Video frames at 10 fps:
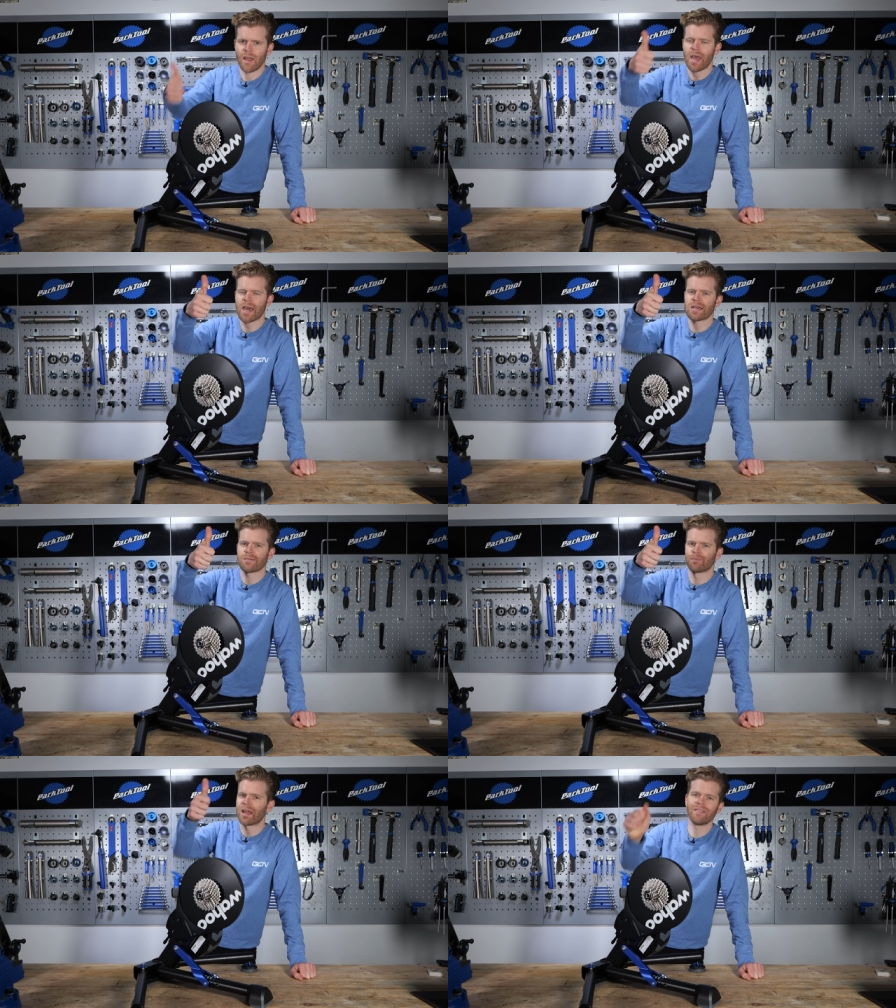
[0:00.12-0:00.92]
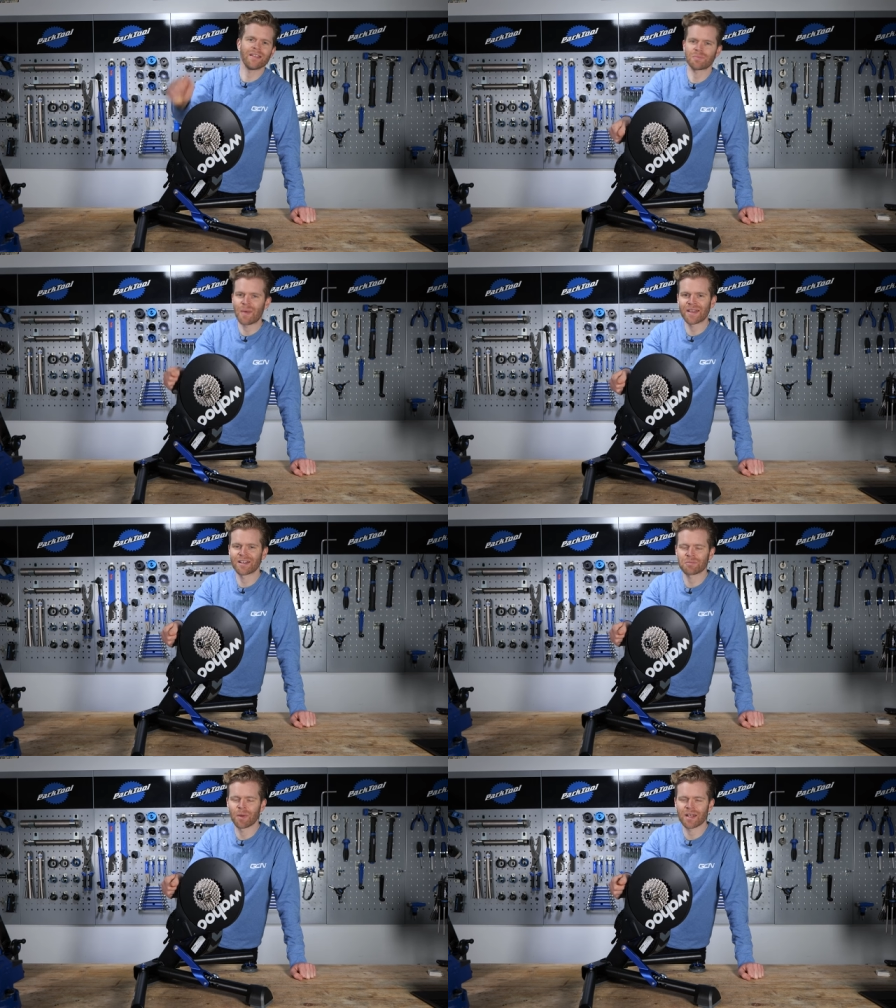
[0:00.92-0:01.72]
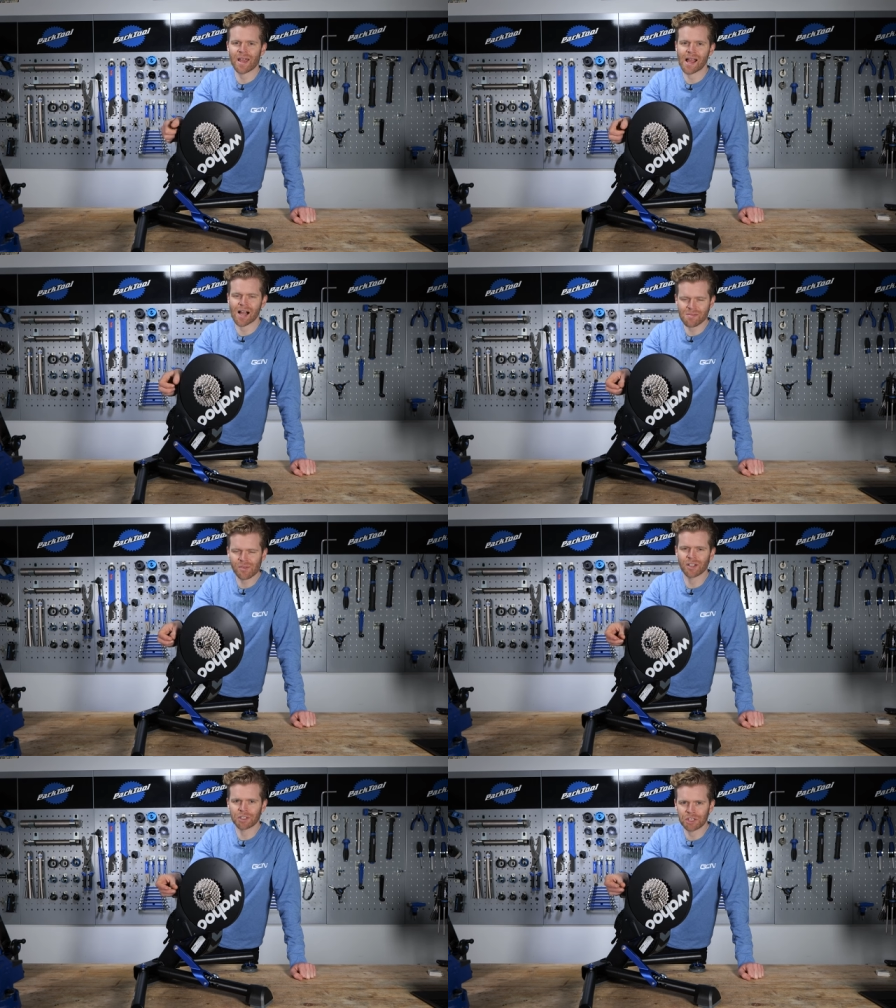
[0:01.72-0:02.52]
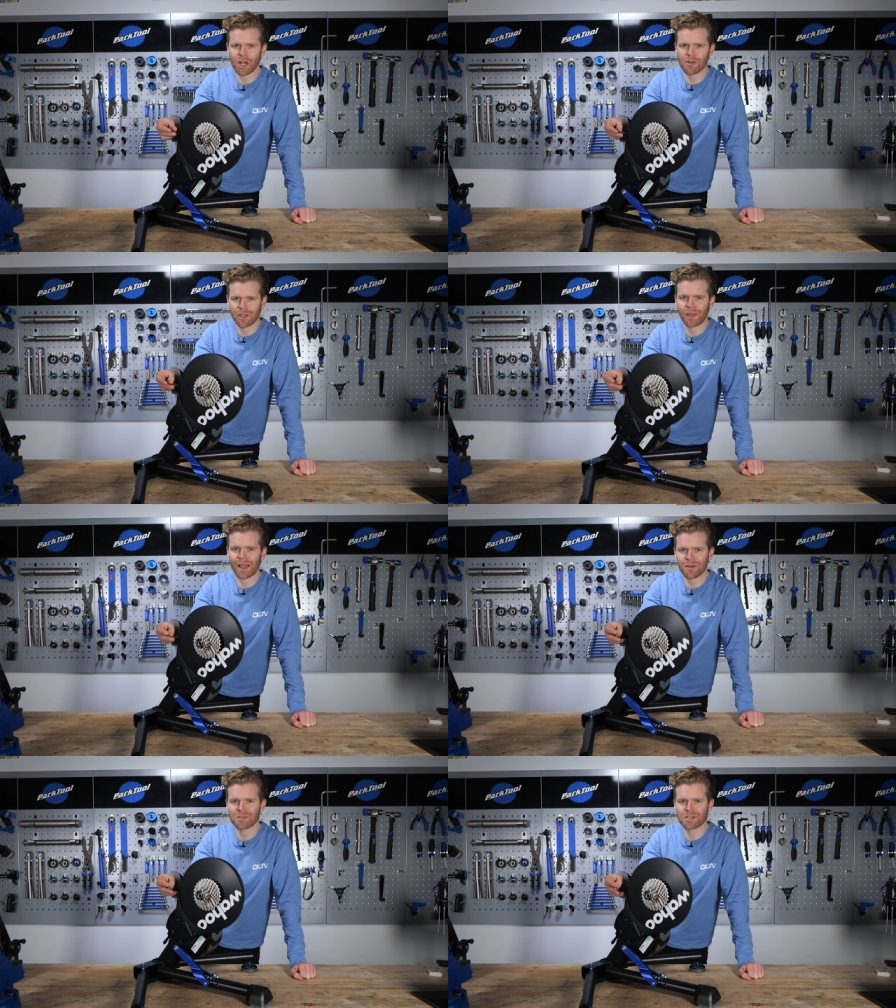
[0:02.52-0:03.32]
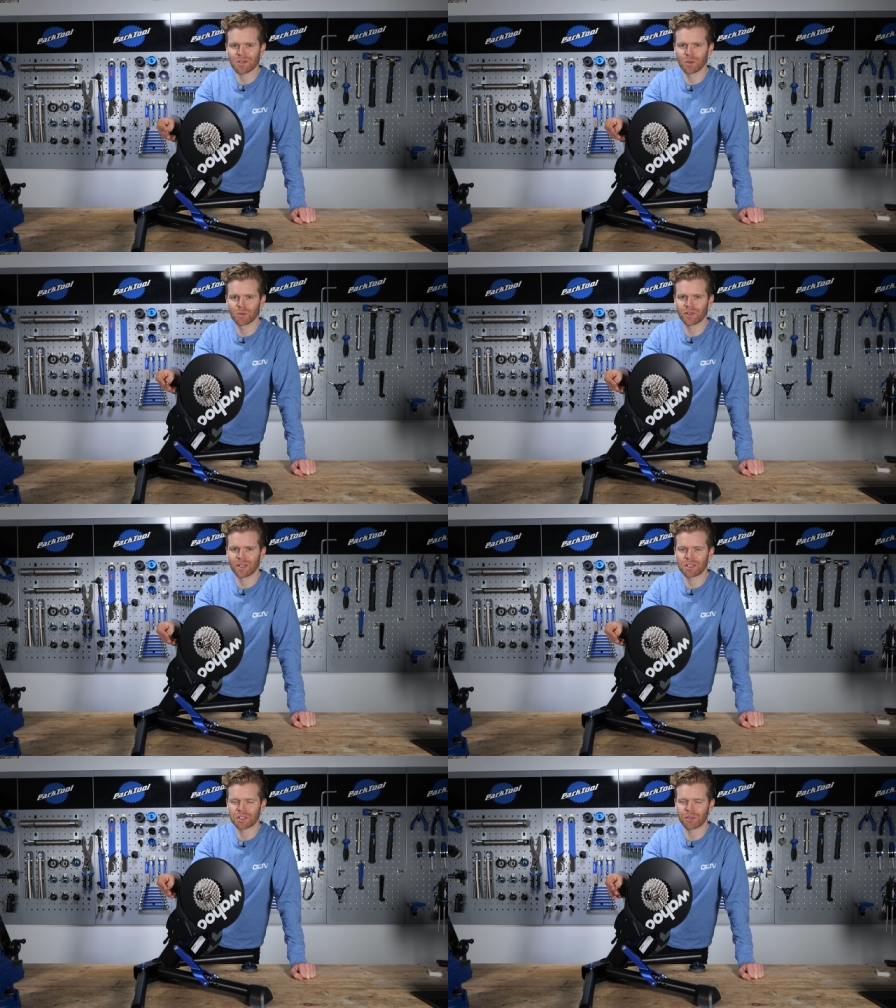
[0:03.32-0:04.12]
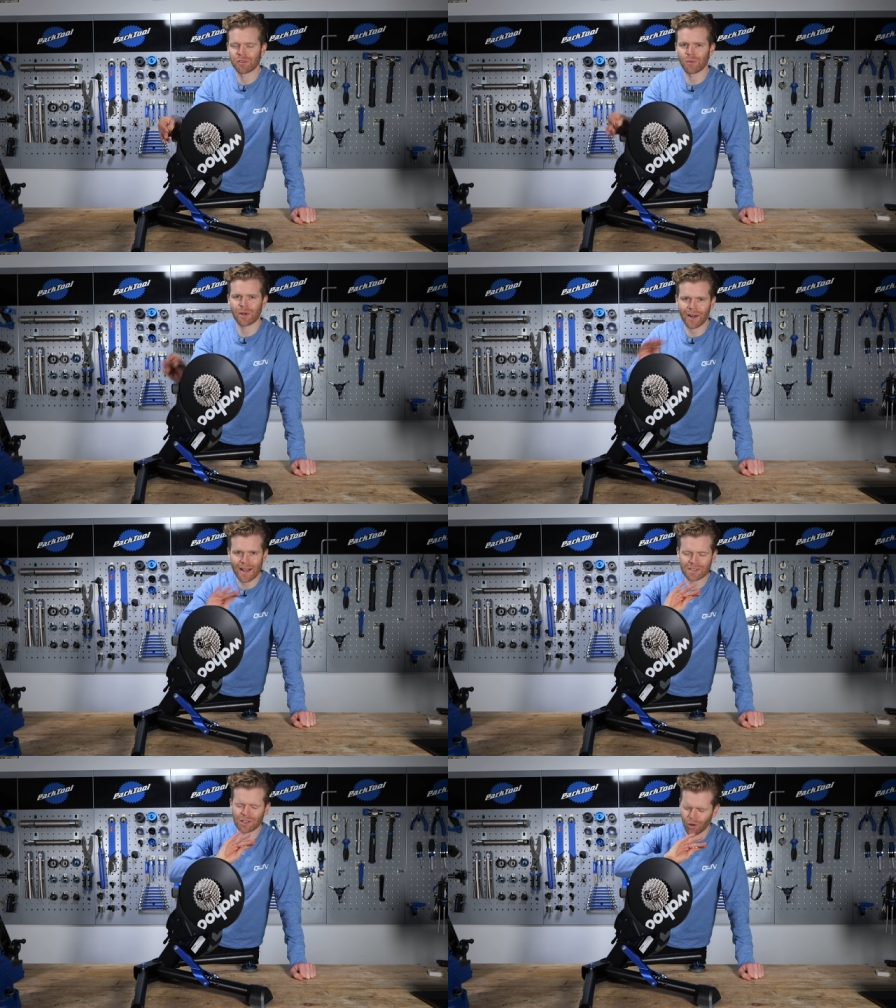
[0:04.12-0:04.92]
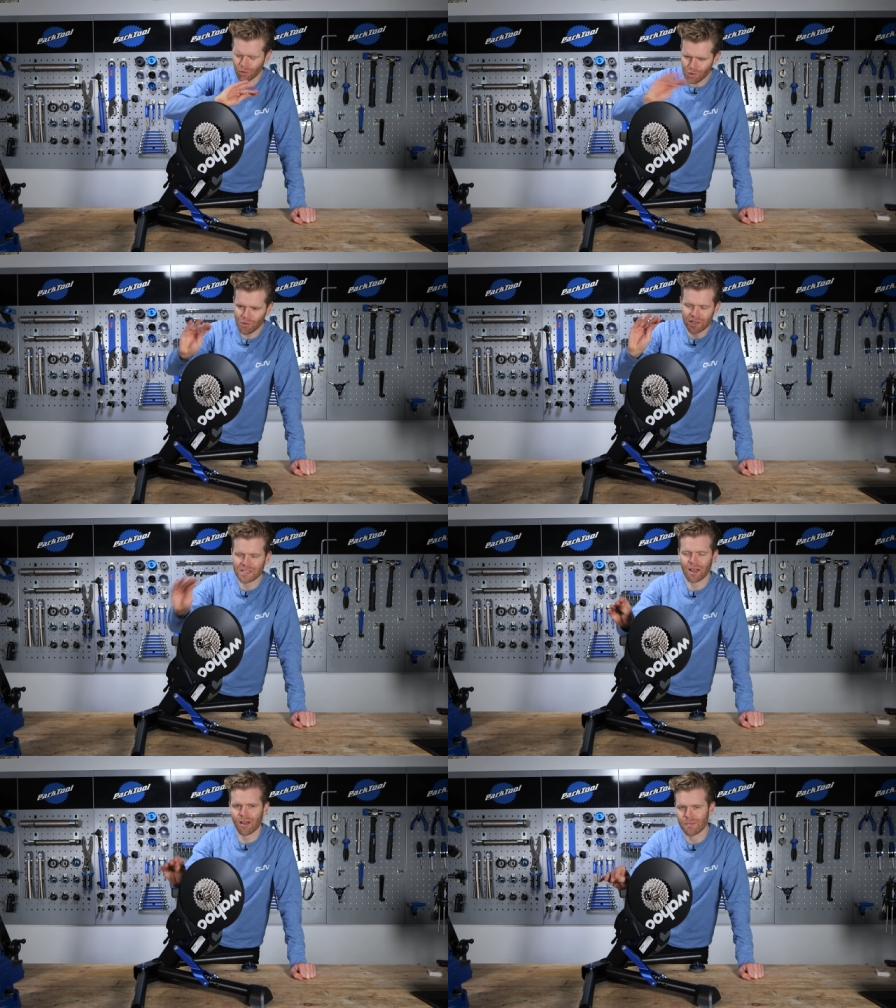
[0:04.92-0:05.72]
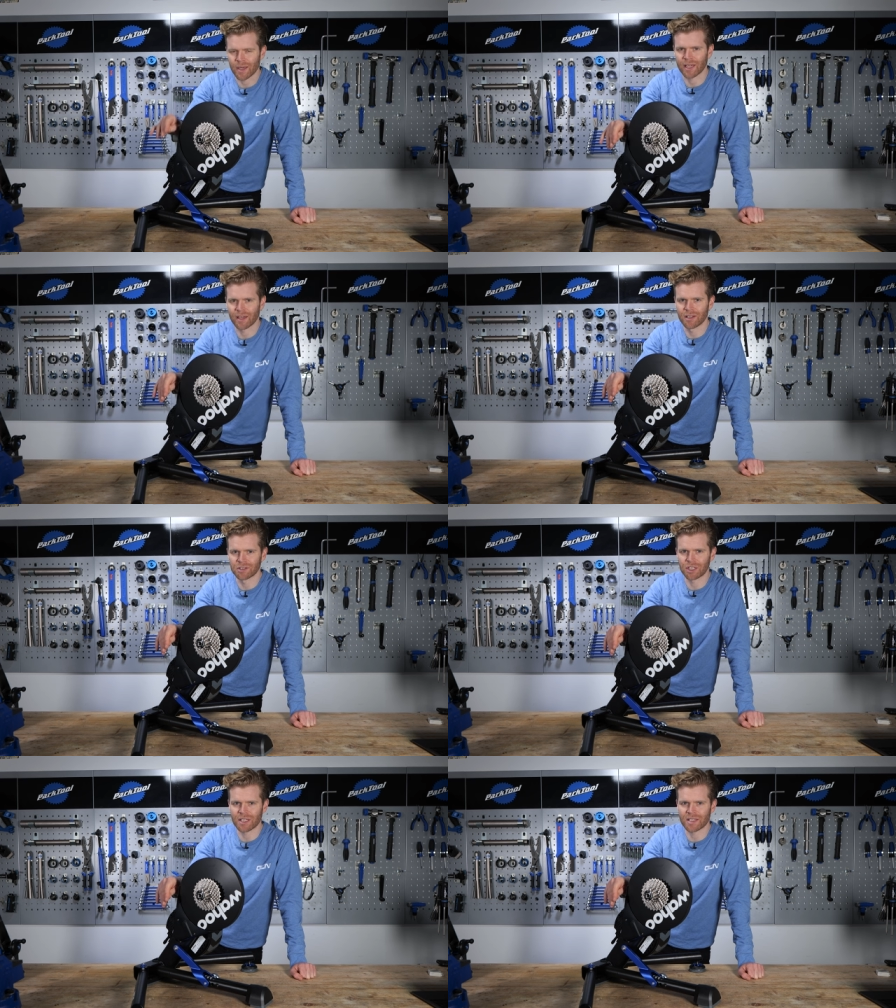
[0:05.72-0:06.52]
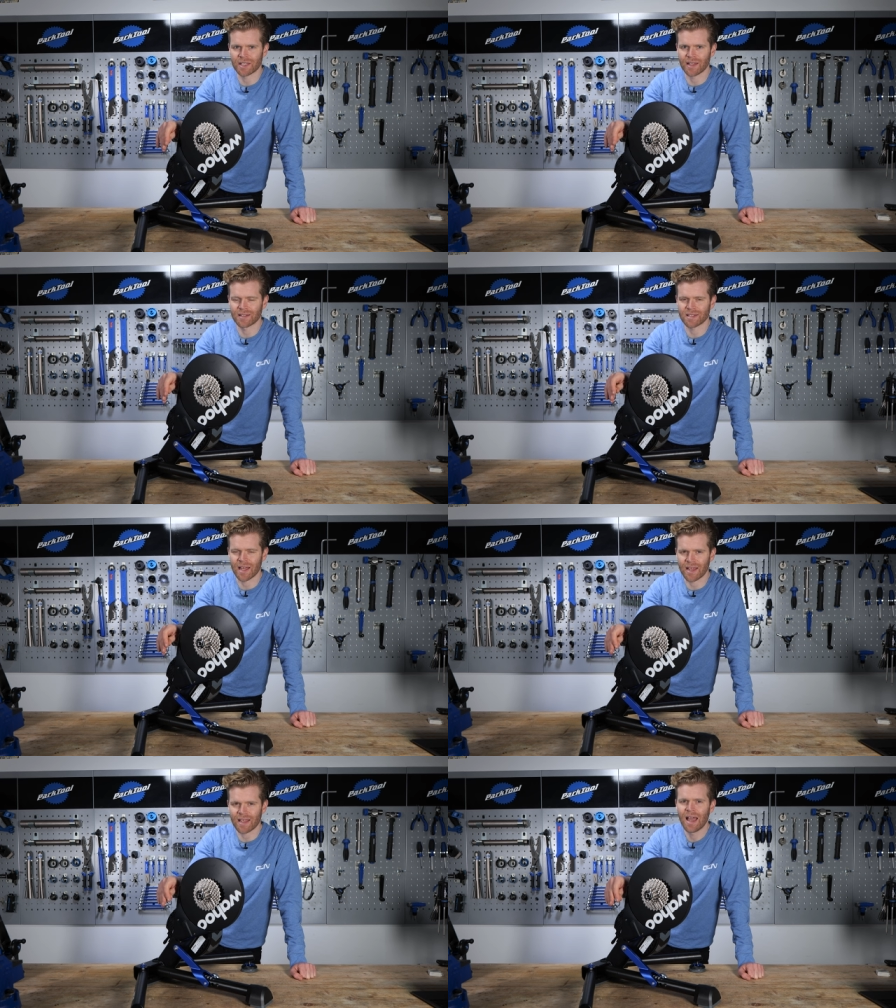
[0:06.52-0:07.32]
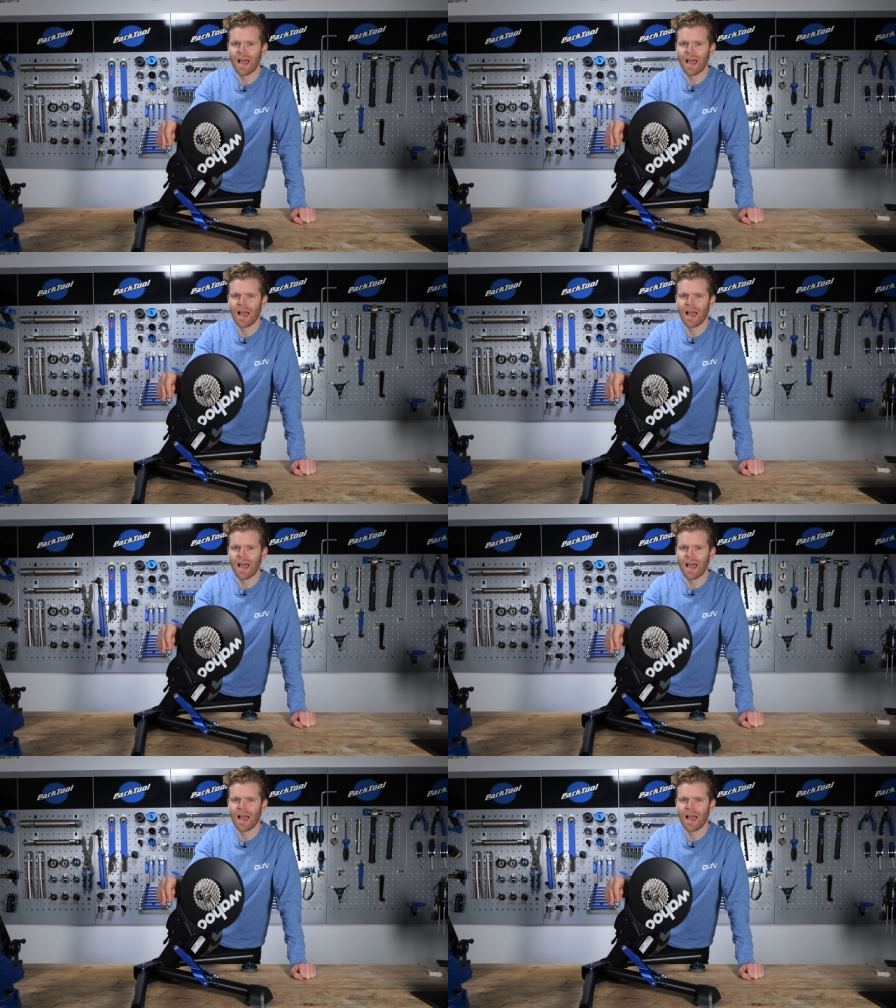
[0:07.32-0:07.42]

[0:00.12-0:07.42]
Hey, in this Maintenance Monday, I'm going to show you how to solve an issue that we're asked all the time here at G C N Tech.